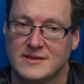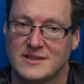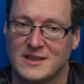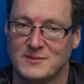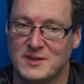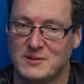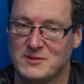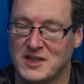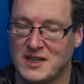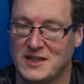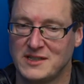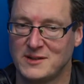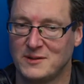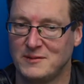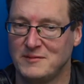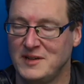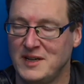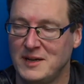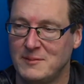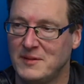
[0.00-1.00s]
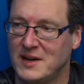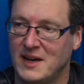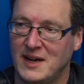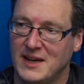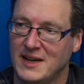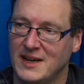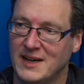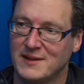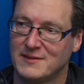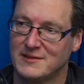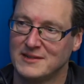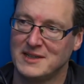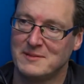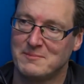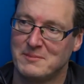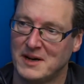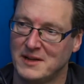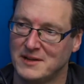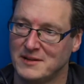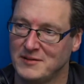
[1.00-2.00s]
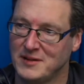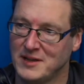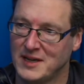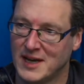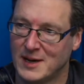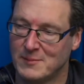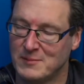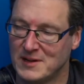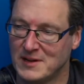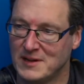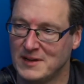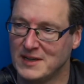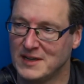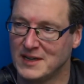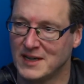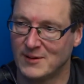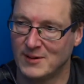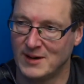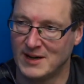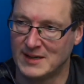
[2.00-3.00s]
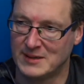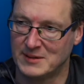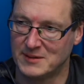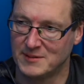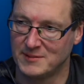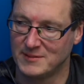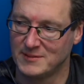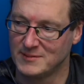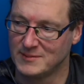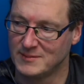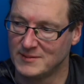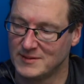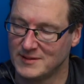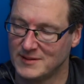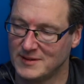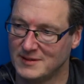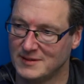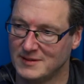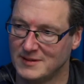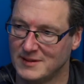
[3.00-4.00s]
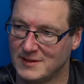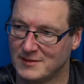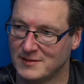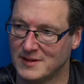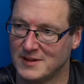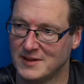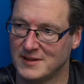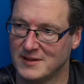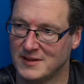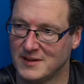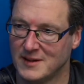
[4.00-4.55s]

Sometimes you can sort of nip the hangover in the bud if you get up early and go out, I find.